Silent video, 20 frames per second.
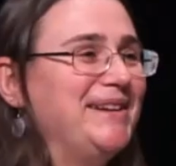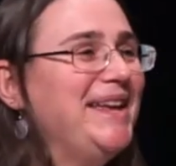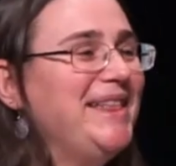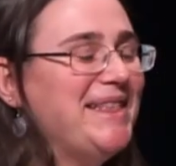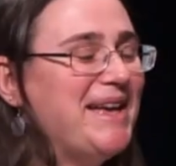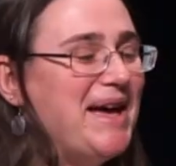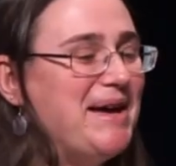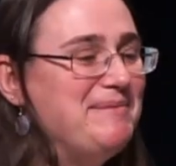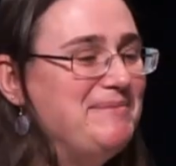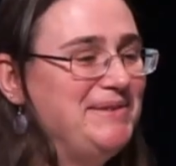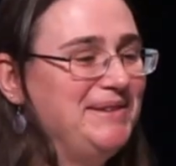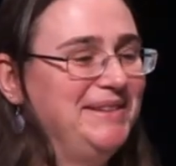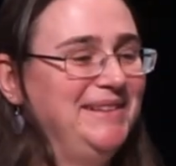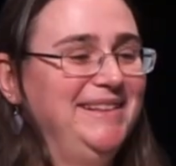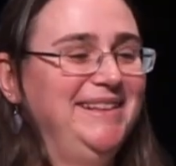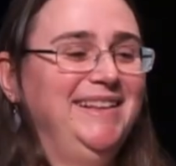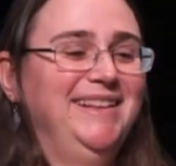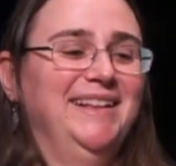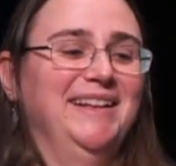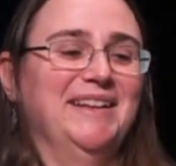
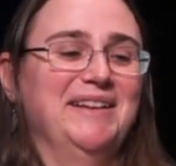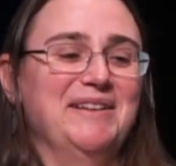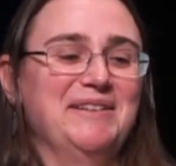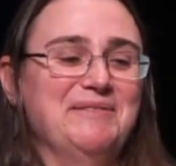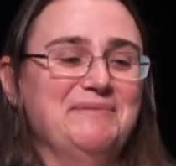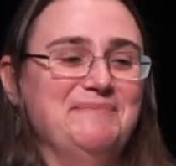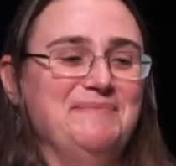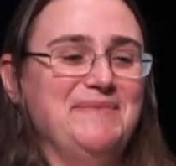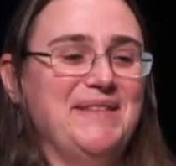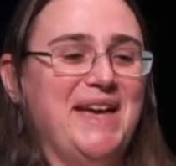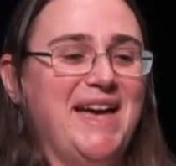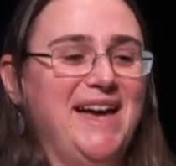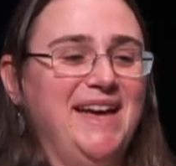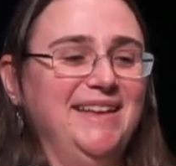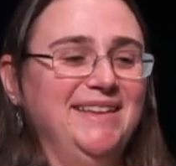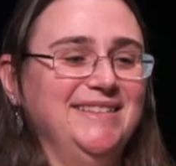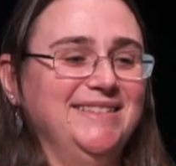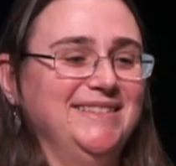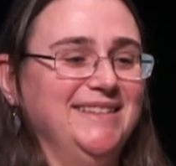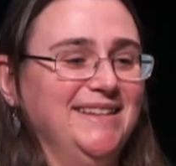GitLab
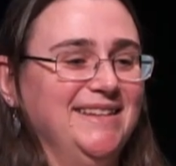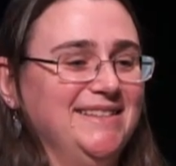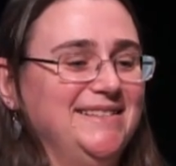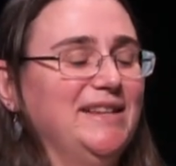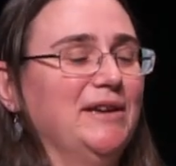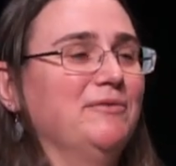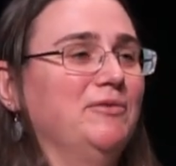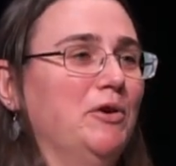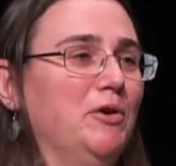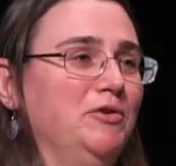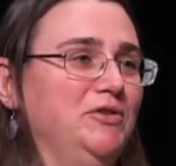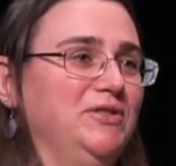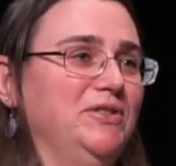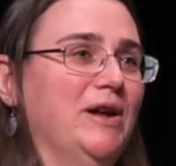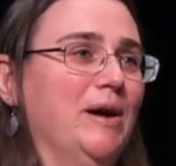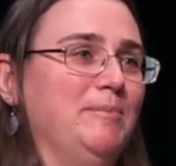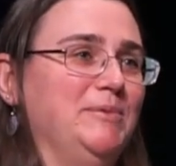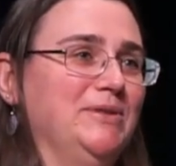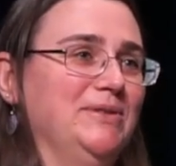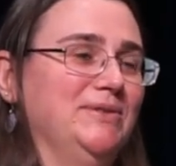has self-hosted
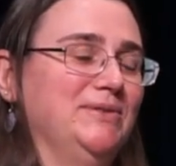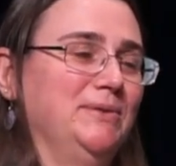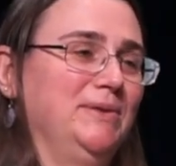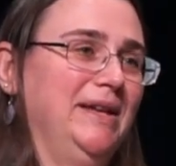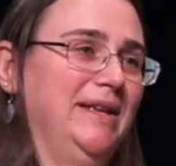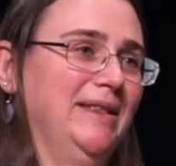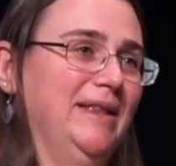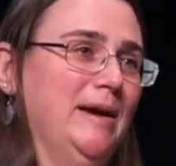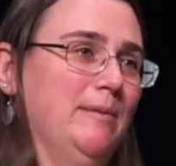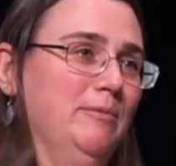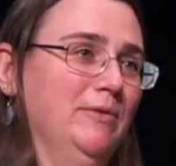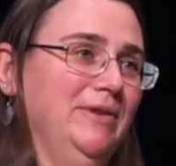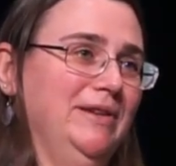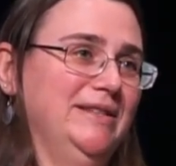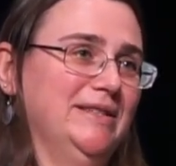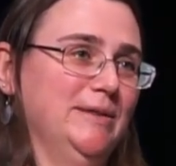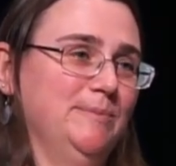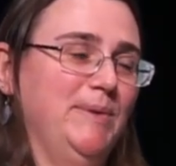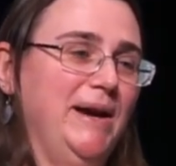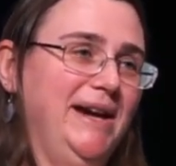options. So GitLab
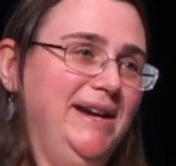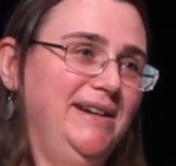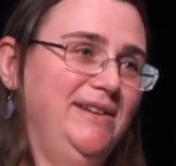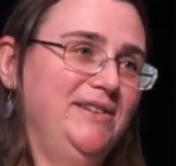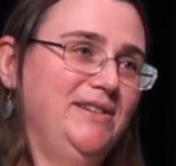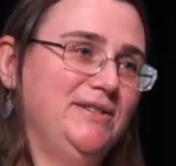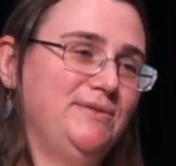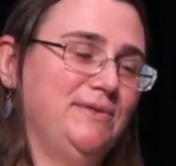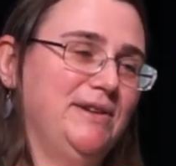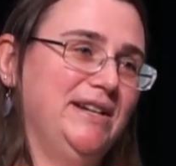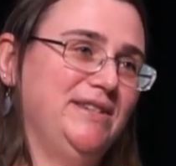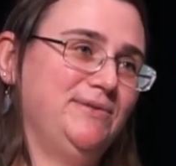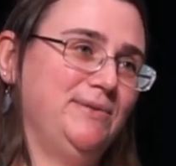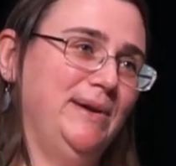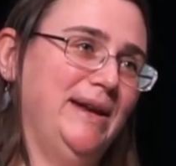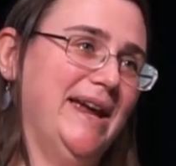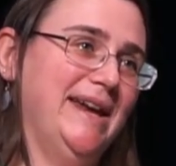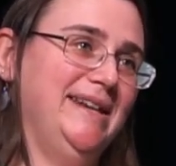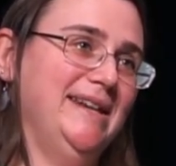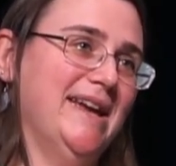releases binaries for
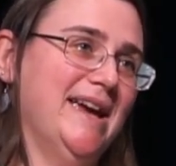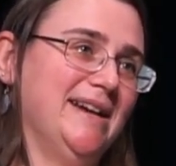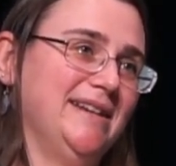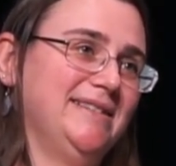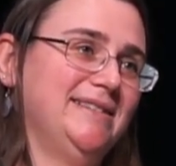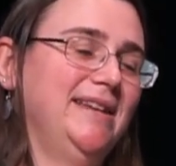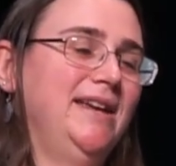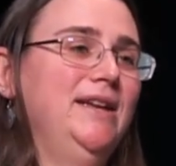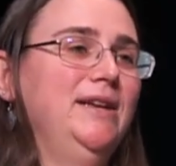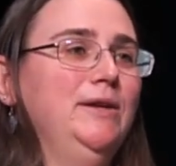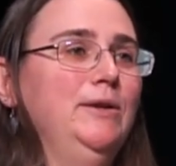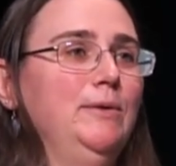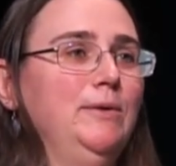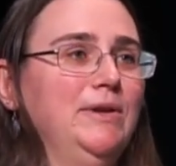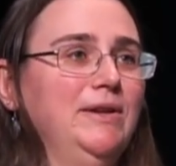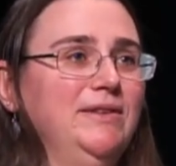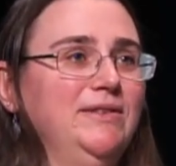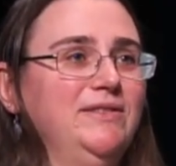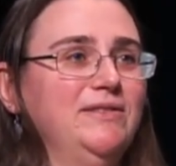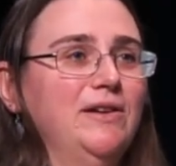S390X. You
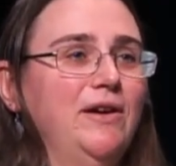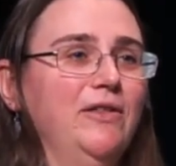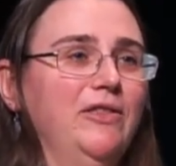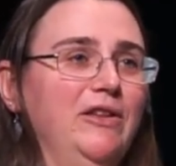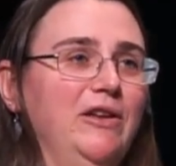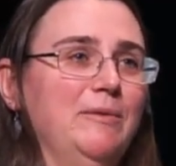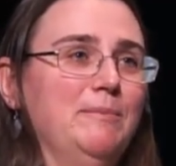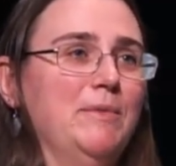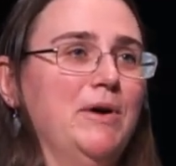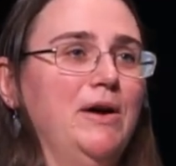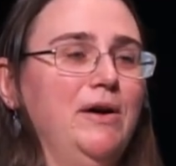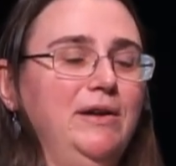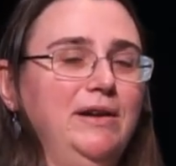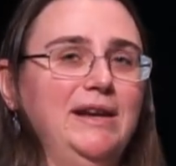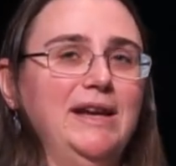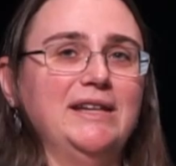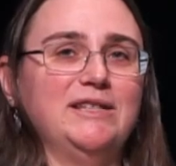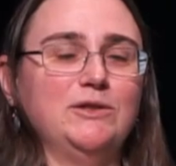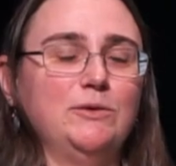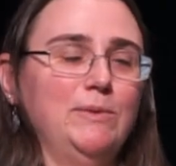can install them on
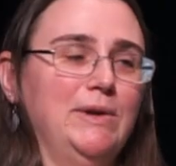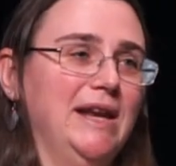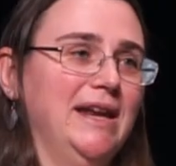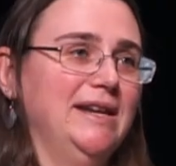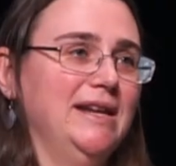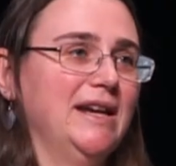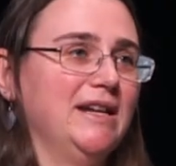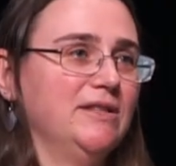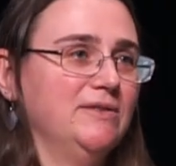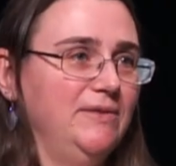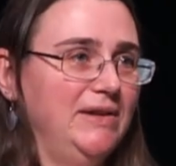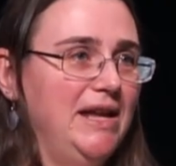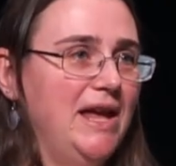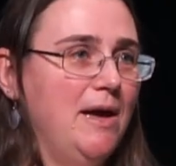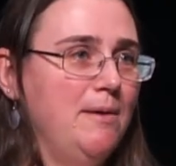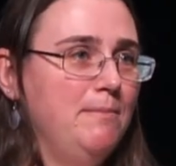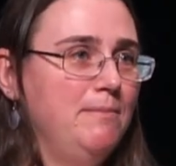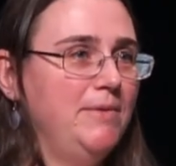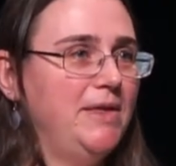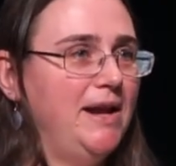an S390X
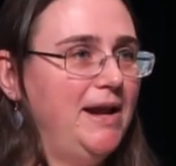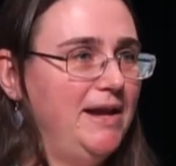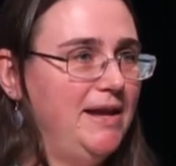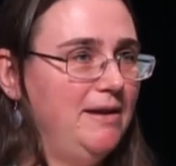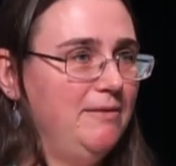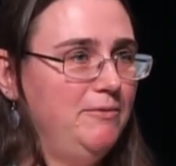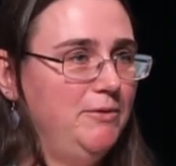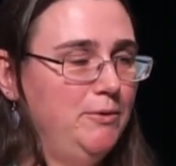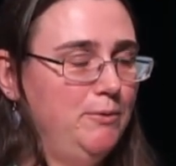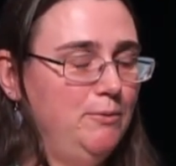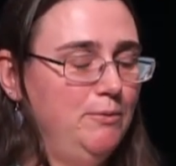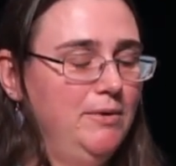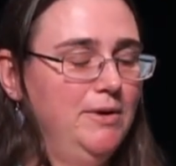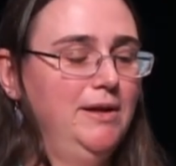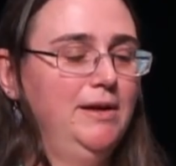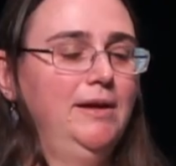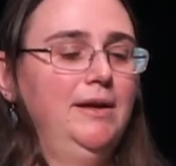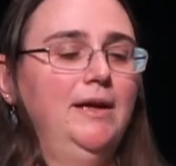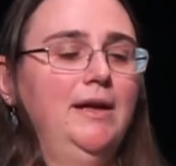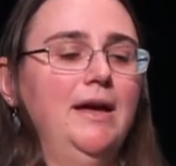VM that I give you,
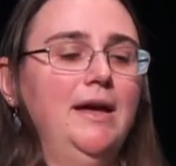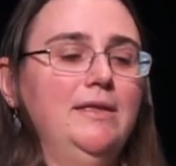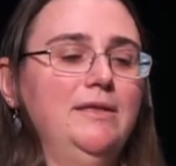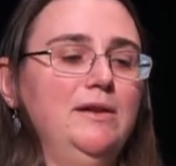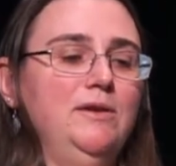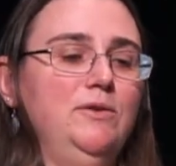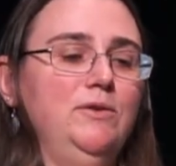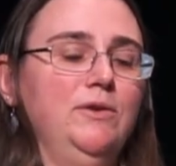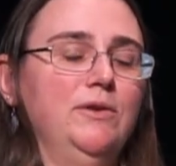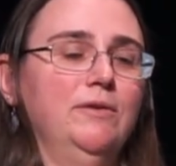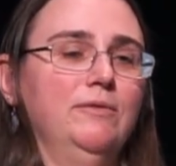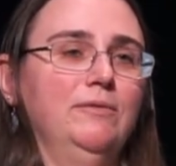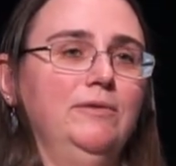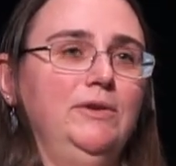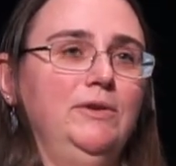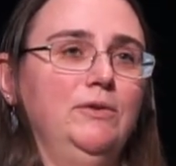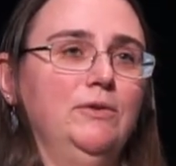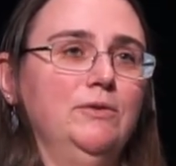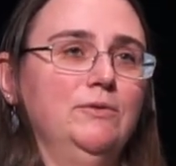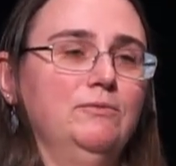and then you
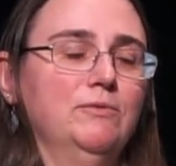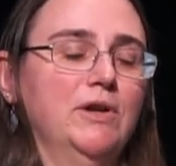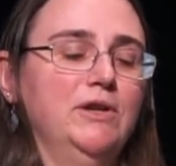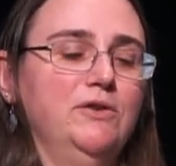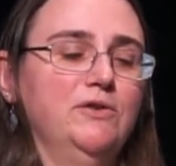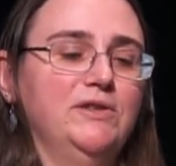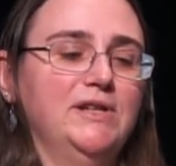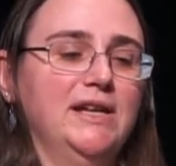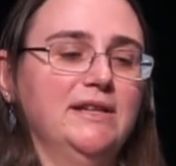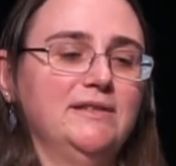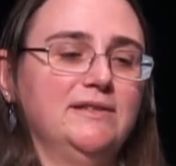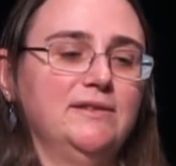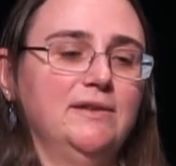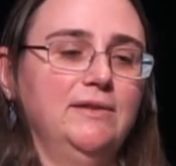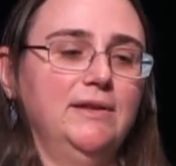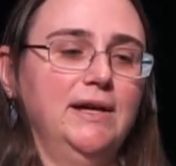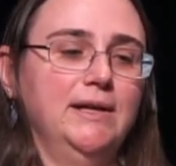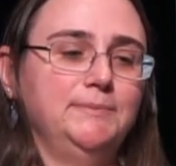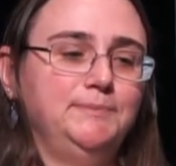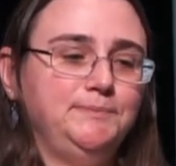can run your tests
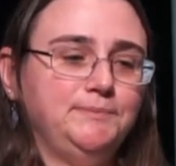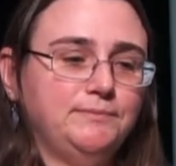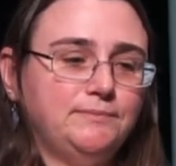on that.